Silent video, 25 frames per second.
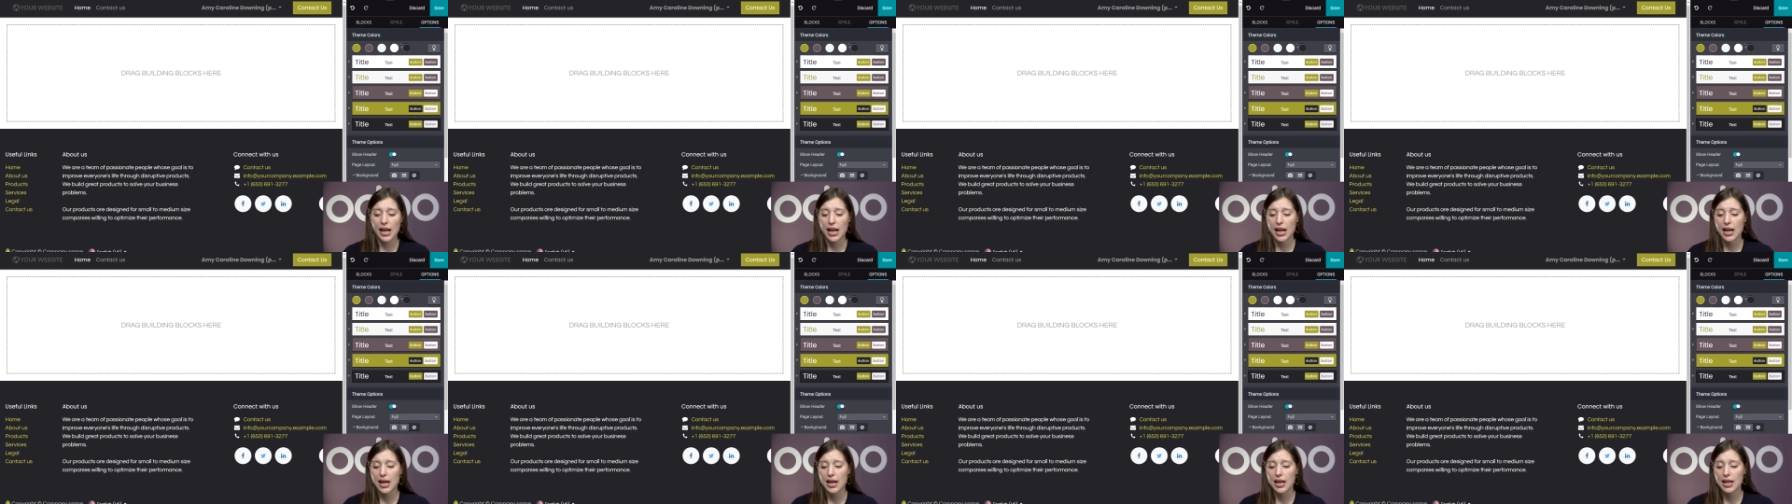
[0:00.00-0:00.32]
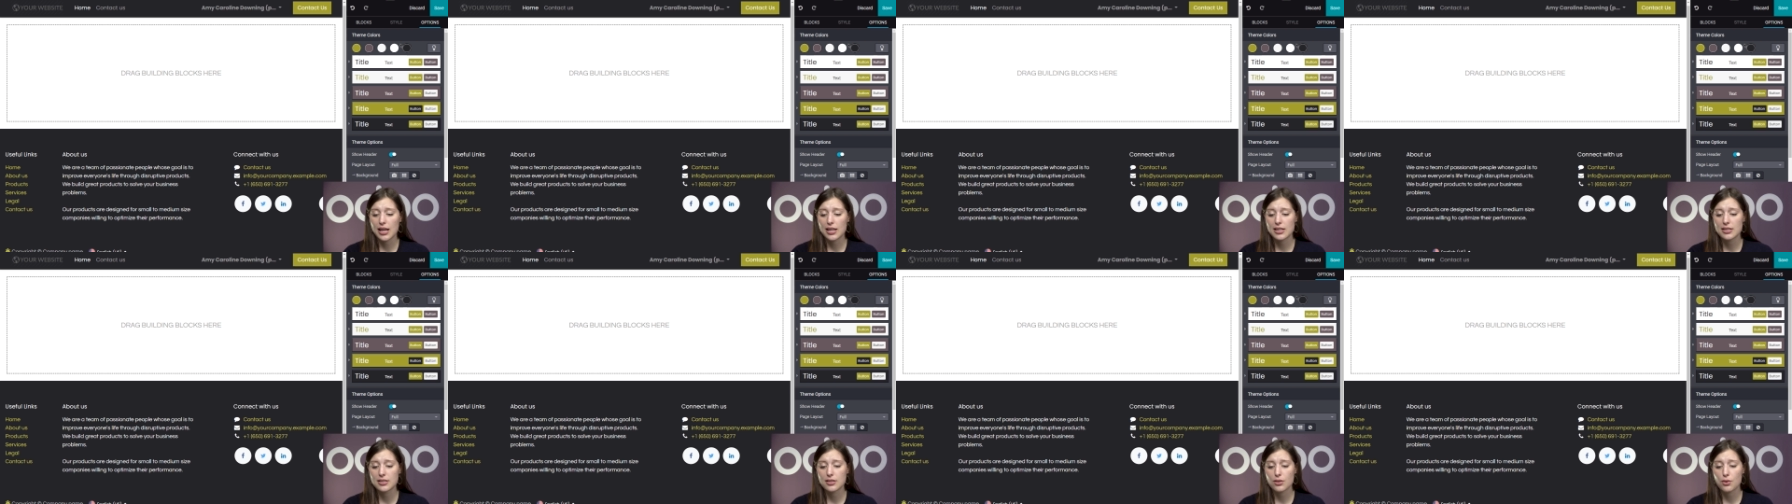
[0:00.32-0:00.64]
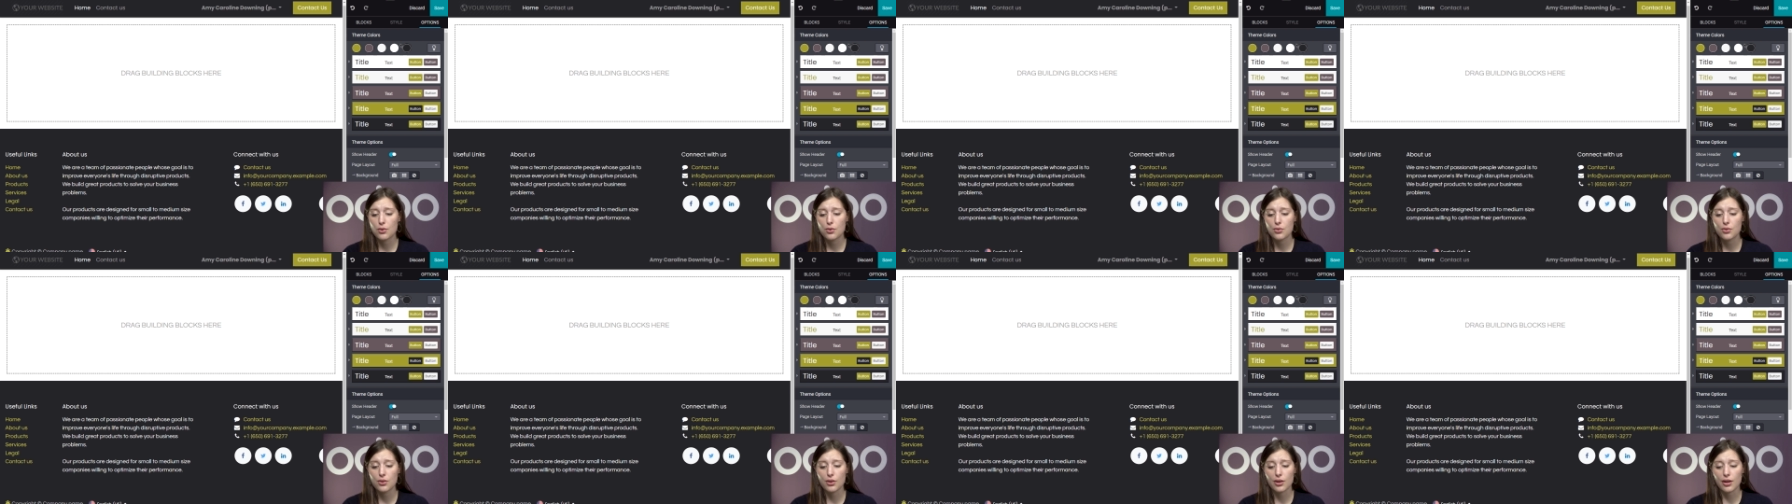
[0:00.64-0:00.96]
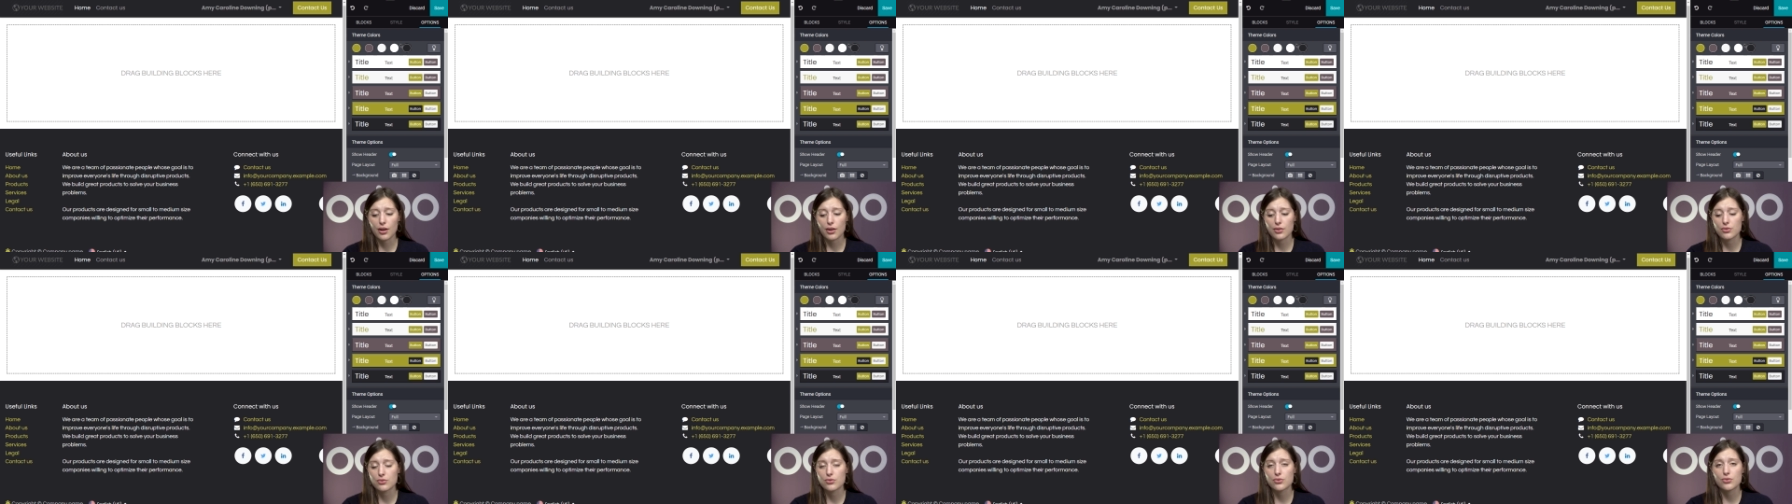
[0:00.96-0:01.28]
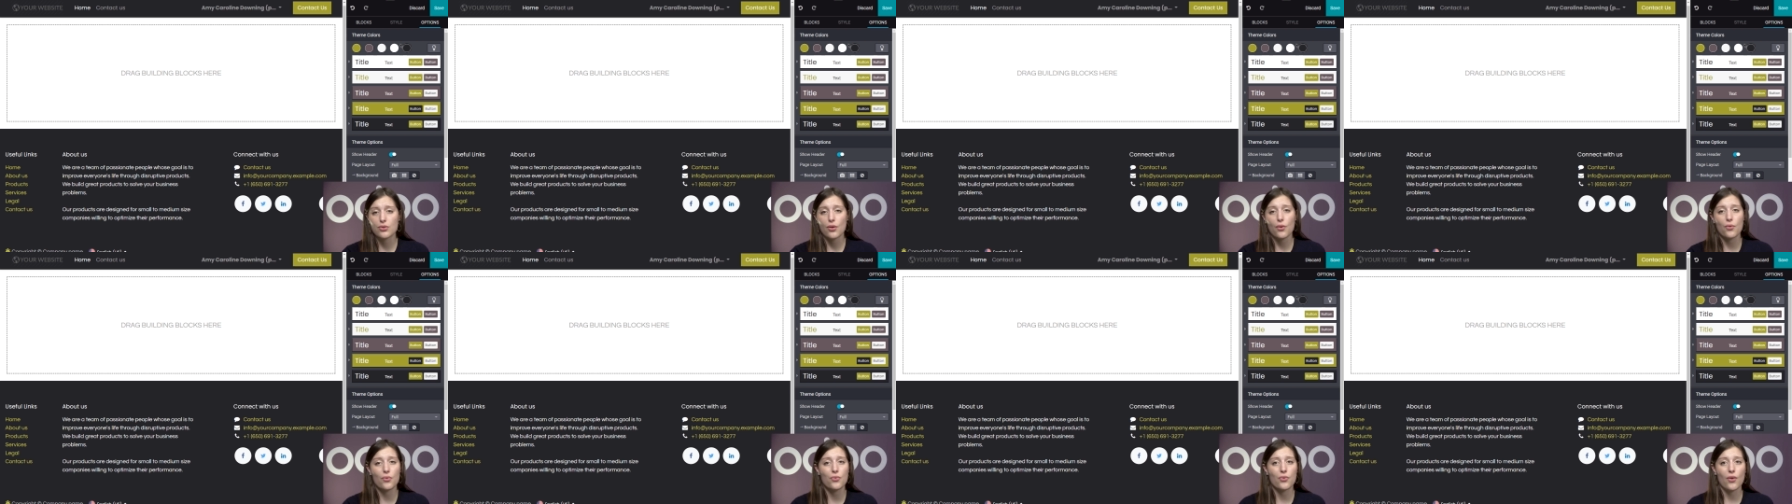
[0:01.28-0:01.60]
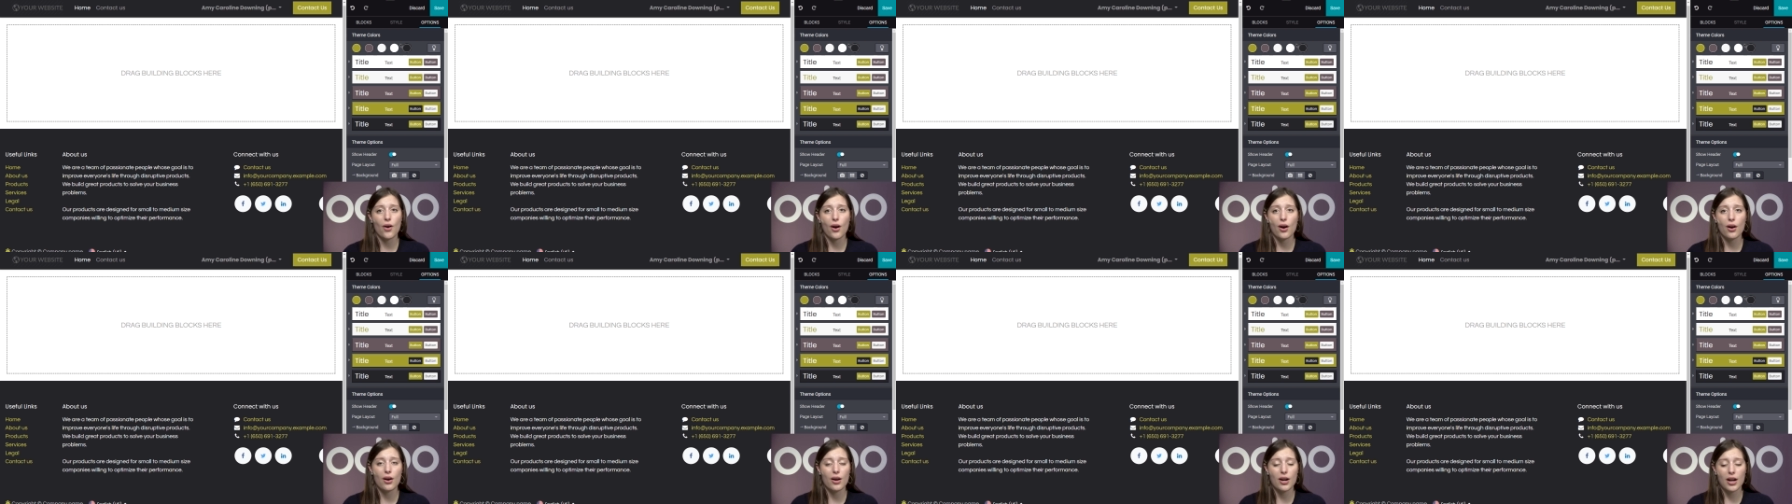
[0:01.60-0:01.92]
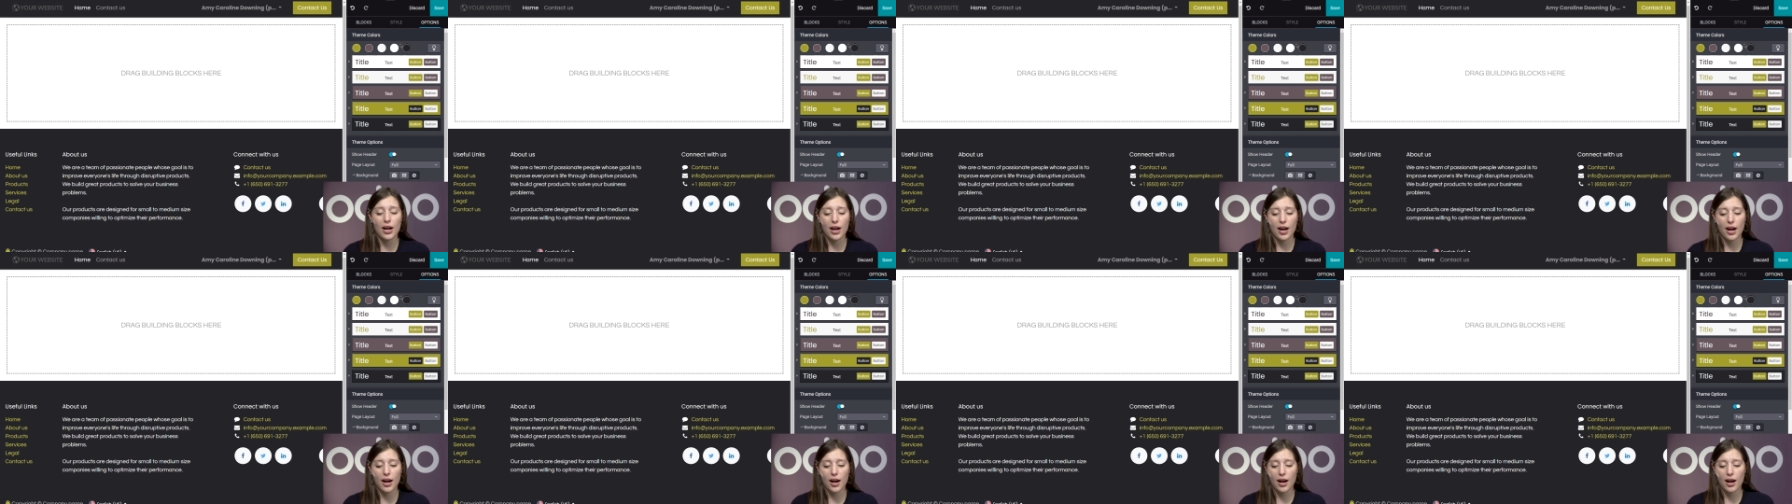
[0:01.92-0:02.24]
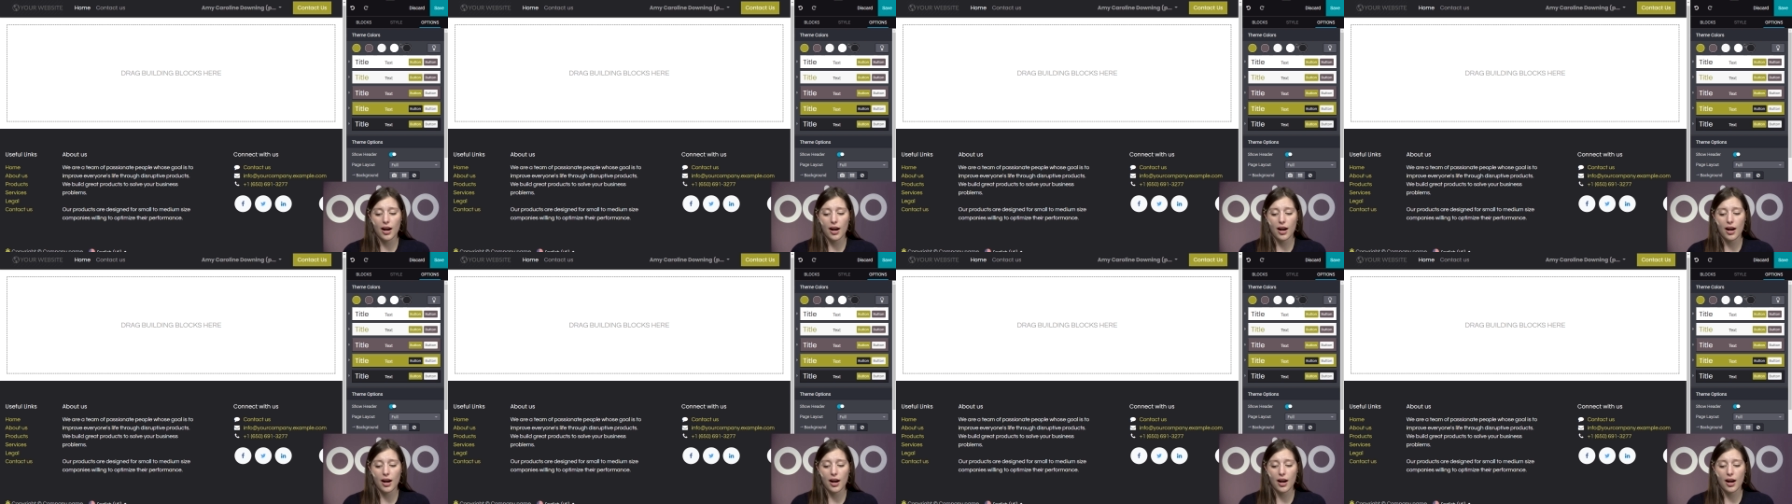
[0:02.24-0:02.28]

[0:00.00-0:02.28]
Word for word: and oh, so far,